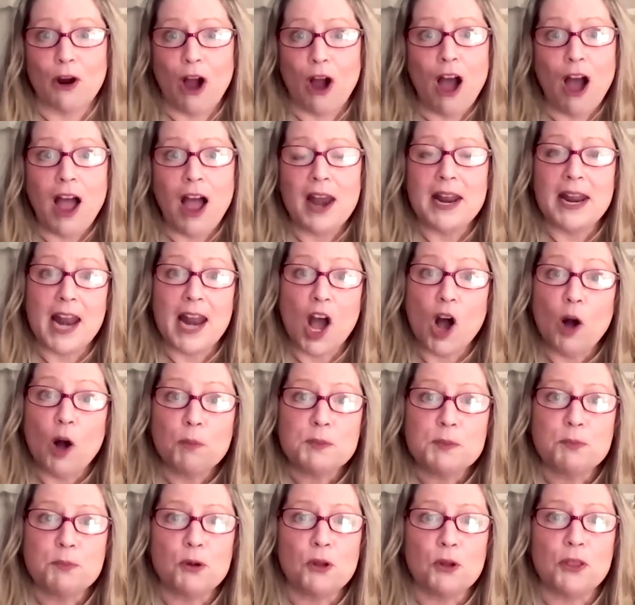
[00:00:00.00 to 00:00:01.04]
on and
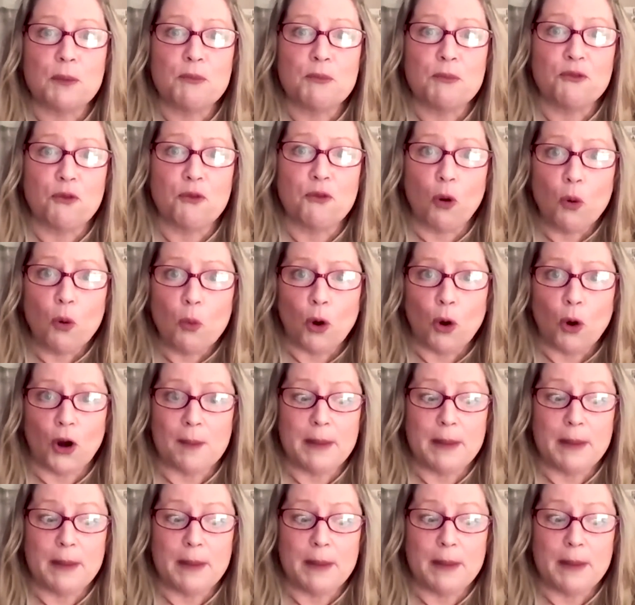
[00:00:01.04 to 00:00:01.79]
helped pull them forward?